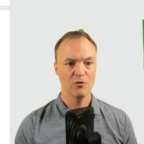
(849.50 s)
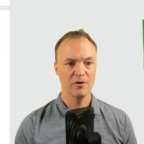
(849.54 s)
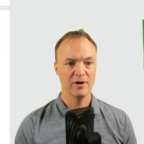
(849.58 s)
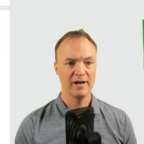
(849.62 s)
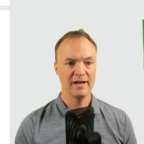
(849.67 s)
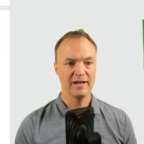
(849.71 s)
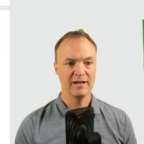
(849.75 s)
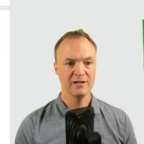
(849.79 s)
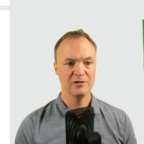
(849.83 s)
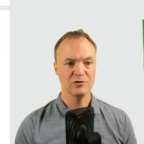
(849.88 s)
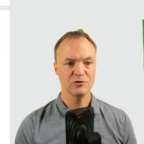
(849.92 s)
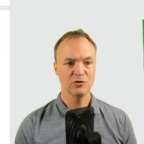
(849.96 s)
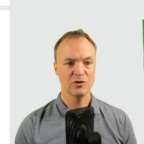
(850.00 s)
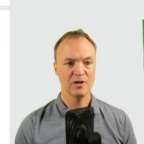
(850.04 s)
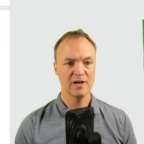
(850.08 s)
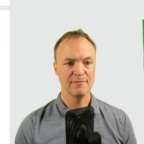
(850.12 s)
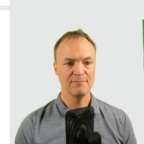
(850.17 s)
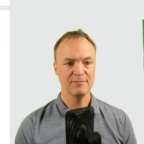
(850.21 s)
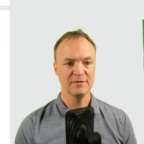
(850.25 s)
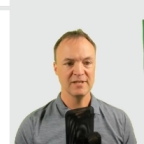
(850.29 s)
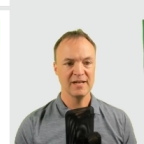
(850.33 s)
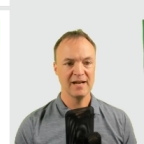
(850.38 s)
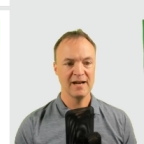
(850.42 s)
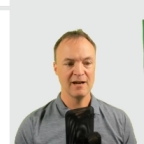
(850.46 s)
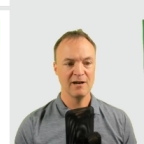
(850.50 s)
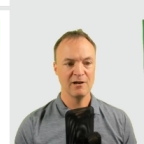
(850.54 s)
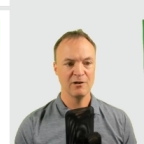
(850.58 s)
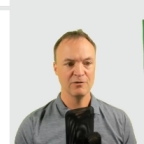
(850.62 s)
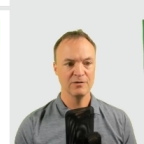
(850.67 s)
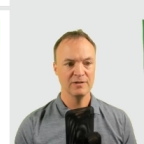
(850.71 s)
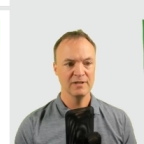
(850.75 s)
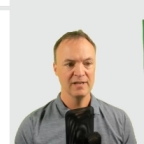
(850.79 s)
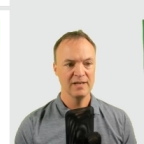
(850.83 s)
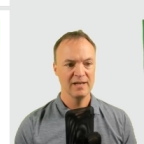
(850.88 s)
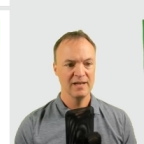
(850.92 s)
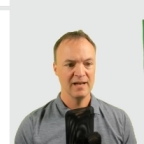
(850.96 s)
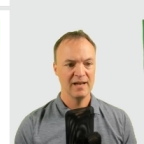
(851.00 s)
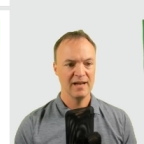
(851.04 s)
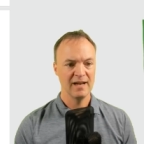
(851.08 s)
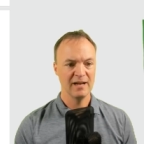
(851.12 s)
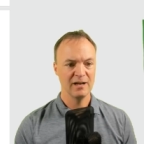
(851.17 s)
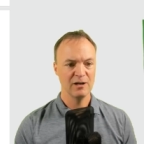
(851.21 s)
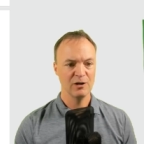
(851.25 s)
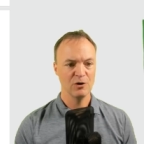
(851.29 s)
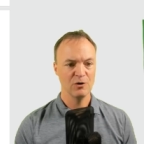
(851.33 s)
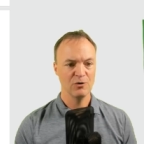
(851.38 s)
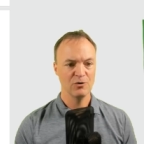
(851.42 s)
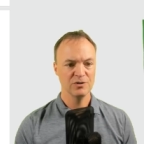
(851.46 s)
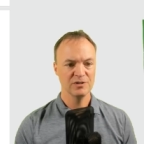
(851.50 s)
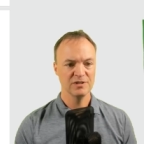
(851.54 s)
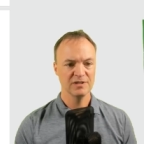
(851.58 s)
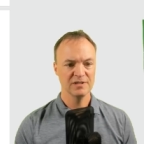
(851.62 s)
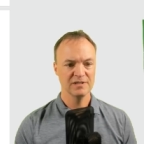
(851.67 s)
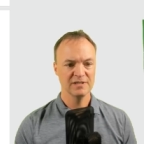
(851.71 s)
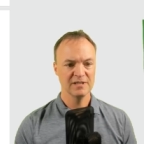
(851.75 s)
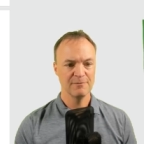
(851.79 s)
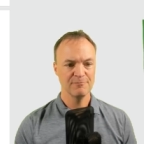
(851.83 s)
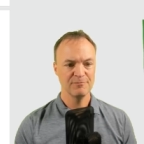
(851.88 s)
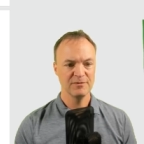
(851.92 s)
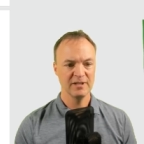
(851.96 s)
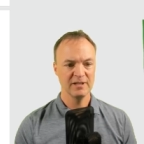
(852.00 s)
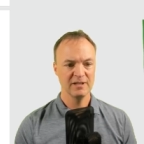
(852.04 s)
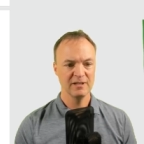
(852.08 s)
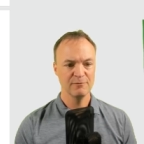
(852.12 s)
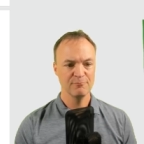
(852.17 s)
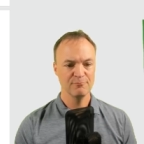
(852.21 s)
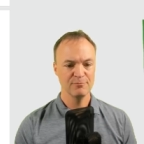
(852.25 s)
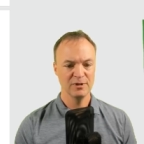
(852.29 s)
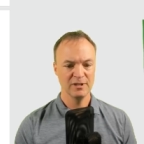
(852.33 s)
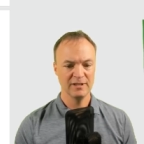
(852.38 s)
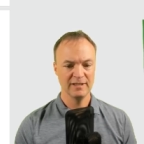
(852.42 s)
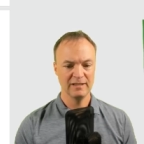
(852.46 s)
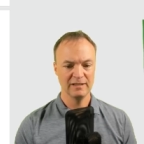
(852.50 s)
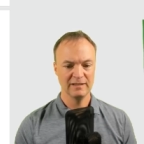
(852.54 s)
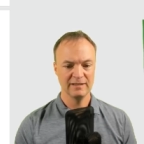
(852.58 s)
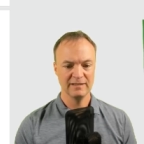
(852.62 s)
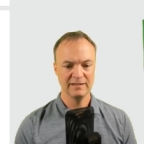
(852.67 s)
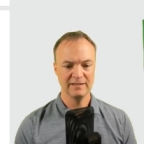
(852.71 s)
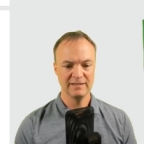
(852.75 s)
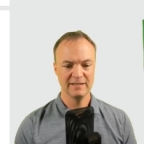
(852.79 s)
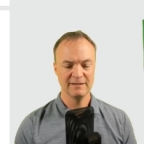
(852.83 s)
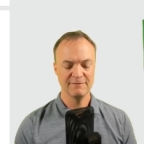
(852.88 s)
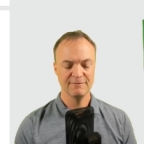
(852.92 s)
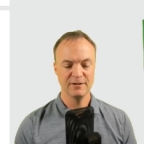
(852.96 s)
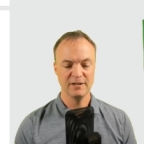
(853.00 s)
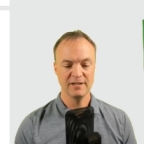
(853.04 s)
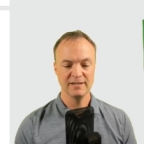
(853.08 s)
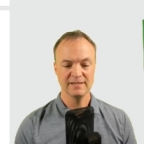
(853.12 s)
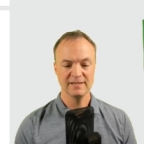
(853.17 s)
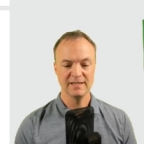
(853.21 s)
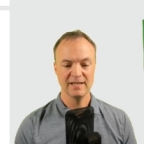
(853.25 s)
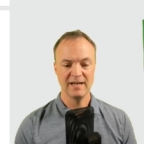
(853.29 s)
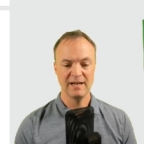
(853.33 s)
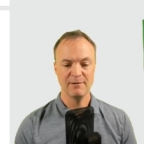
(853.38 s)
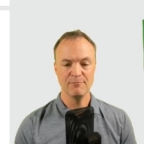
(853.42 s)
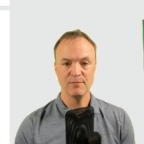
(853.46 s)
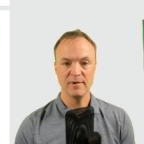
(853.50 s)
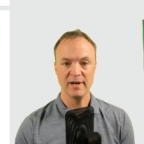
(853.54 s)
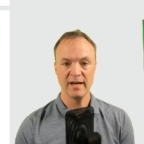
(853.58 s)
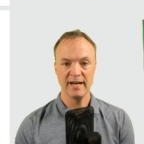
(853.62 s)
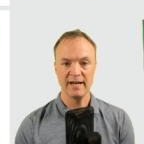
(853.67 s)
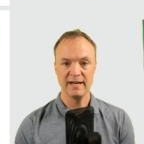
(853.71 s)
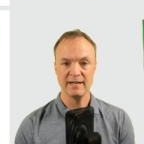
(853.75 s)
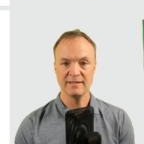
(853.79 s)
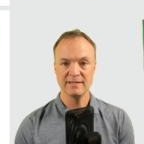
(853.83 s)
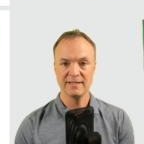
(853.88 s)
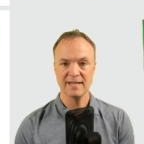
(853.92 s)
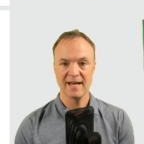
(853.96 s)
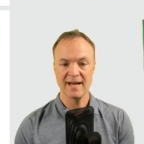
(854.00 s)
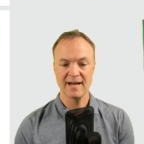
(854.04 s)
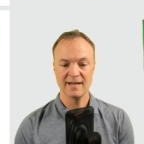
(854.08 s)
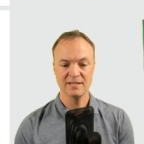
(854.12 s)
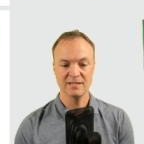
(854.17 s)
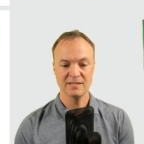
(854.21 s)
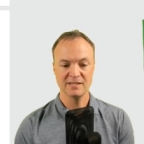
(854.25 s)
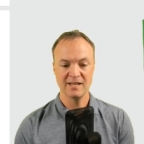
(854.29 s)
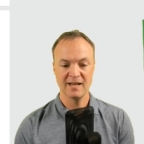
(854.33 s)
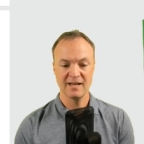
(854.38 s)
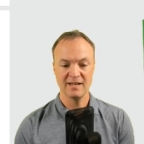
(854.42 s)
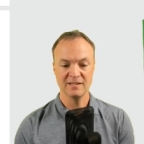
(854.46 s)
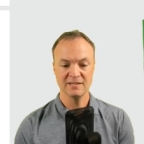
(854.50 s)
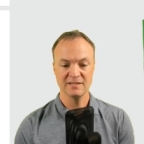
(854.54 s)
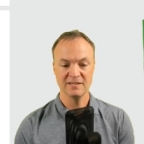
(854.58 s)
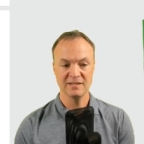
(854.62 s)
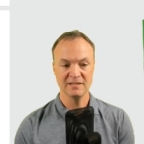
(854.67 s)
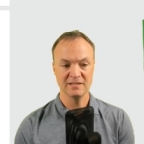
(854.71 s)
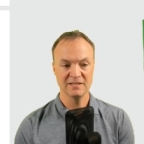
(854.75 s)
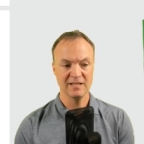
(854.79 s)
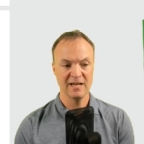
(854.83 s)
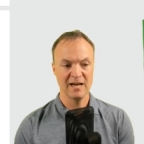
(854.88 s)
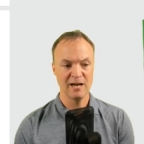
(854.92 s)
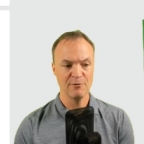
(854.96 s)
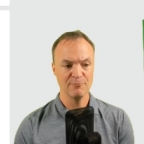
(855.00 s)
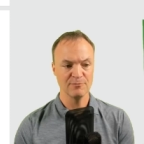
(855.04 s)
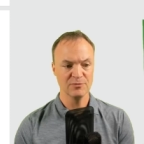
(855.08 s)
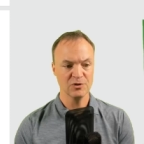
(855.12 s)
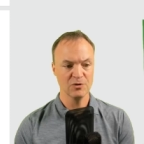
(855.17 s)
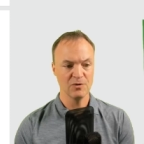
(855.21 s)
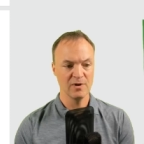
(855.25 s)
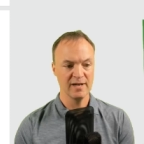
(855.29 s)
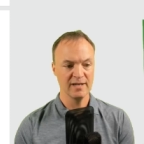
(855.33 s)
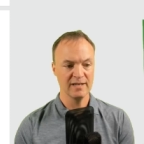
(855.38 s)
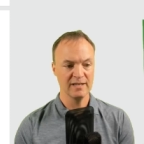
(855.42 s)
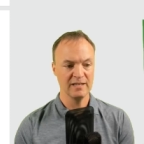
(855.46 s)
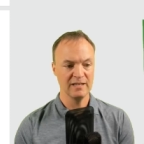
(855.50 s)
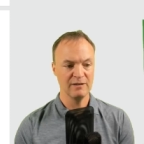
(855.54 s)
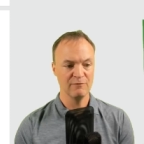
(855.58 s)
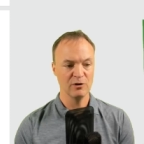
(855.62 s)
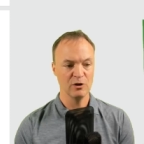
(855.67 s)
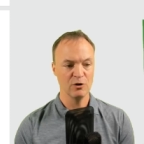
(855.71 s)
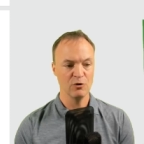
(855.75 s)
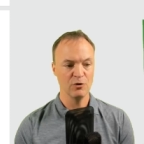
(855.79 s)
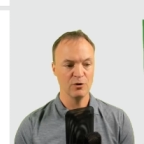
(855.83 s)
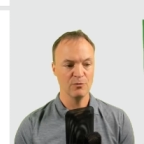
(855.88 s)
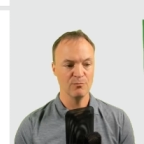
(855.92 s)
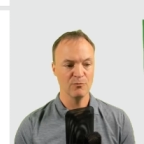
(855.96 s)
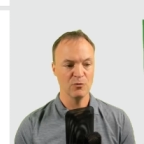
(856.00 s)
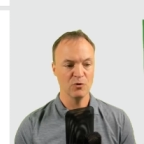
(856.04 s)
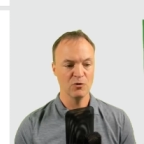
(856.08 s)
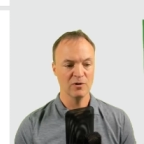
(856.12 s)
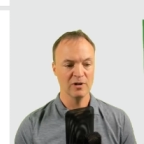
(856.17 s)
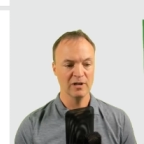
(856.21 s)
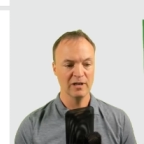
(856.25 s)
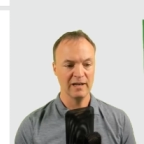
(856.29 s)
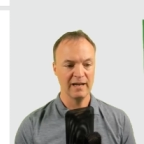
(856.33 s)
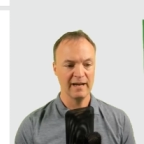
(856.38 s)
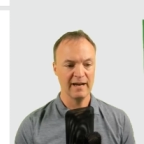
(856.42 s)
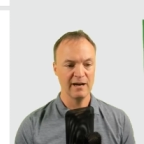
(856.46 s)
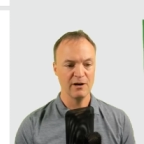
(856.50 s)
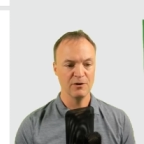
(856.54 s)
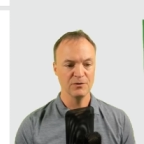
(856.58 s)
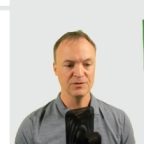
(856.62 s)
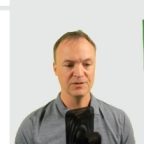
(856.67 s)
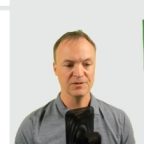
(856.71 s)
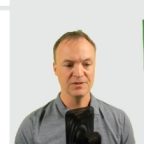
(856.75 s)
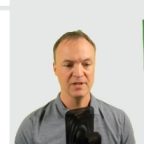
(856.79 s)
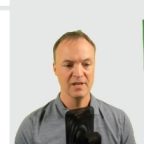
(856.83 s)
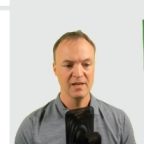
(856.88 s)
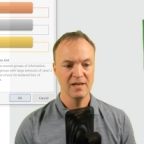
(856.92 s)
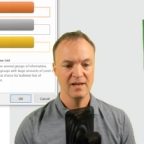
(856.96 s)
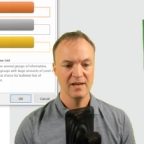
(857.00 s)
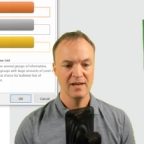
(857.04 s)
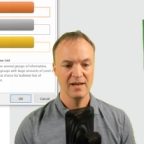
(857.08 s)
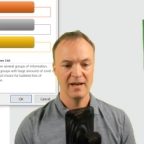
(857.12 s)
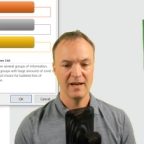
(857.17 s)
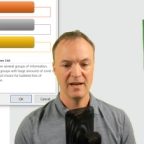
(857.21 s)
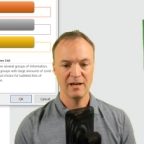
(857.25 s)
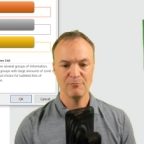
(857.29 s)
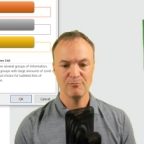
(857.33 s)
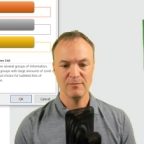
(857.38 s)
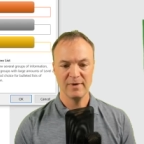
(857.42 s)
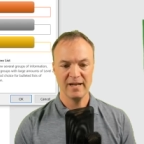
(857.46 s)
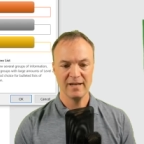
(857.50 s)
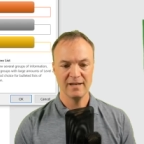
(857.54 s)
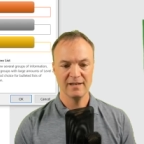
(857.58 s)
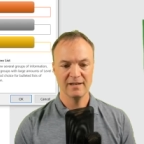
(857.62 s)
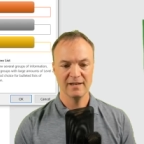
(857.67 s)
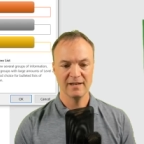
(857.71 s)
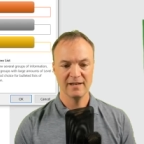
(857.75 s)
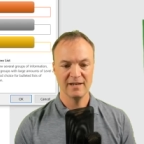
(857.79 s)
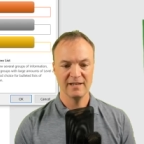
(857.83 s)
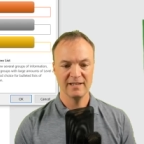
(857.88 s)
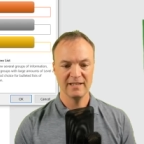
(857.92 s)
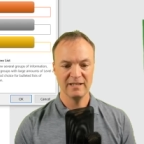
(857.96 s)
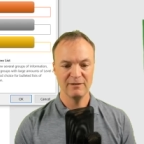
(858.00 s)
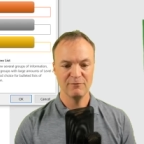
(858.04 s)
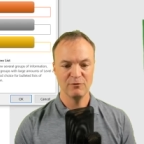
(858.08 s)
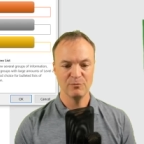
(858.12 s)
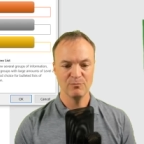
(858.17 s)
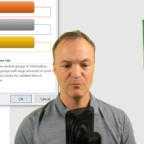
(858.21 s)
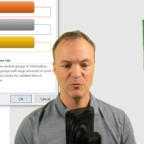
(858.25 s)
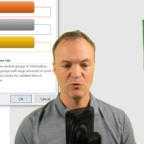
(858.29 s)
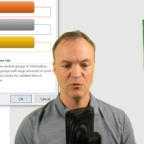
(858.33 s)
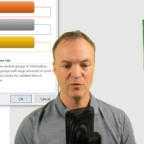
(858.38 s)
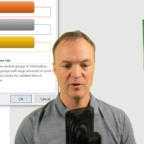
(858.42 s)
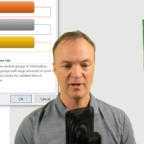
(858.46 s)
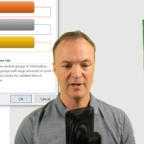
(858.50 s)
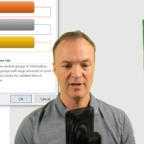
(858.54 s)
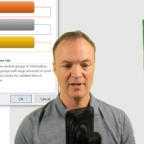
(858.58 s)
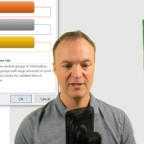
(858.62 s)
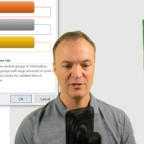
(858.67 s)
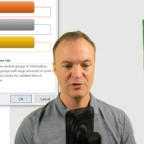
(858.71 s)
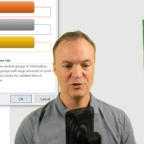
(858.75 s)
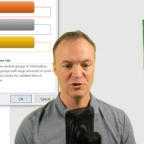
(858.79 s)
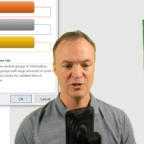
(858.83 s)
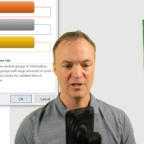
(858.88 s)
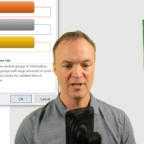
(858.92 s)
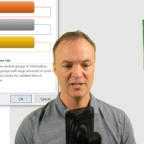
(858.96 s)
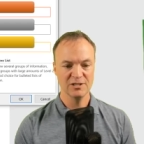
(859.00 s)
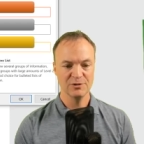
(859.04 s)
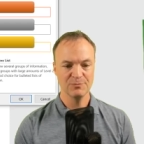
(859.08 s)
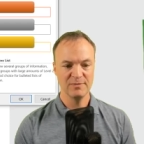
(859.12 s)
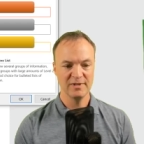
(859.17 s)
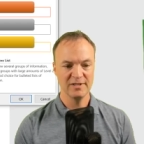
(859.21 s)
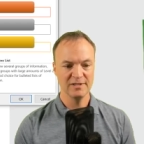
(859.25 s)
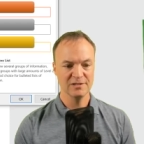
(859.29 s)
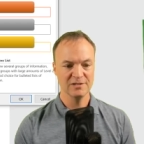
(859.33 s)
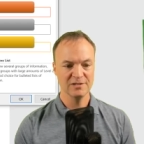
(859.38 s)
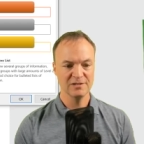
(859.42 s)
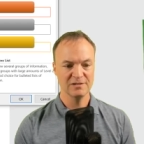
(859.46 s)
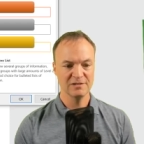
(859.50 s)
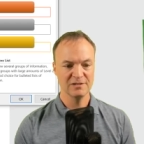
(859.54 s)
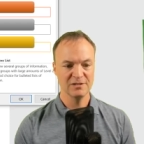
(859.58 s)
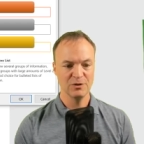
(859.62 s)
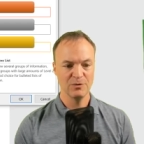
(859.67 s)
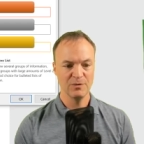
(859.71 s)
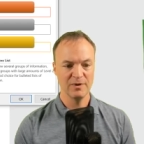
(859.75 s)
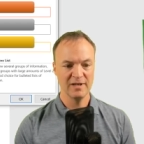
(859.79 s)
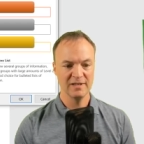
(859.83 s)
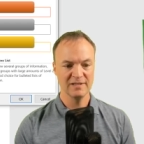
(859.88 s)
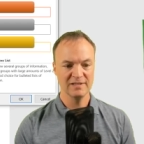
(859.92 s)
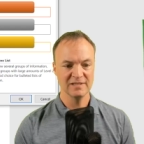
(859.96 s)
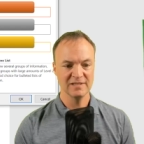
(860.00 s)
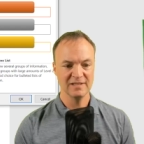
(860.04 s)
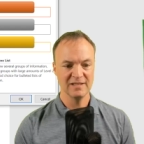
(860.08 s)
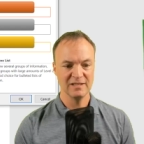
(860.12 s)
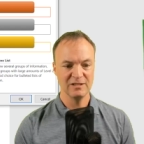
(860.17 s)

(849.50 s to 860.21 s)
Or I could drop down and go to something completely different, and my text stays the same. So I can even go to more layouts and make even more adjustments to it.